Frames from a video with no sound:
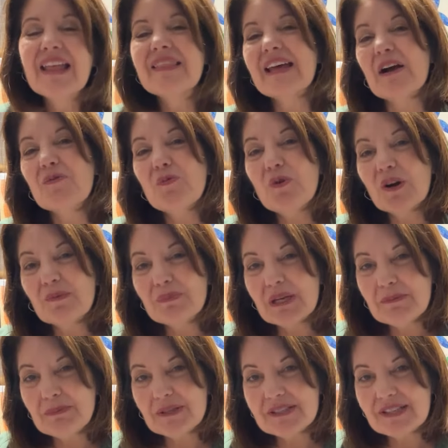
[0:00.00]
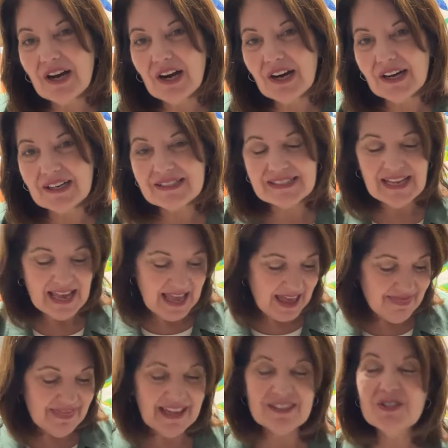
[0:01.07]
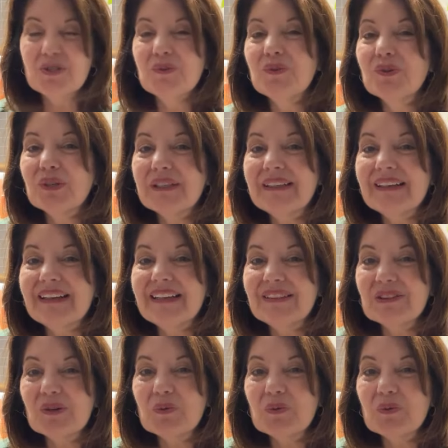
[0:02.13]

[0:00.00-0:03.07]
that warm people's hearts, and that do good in the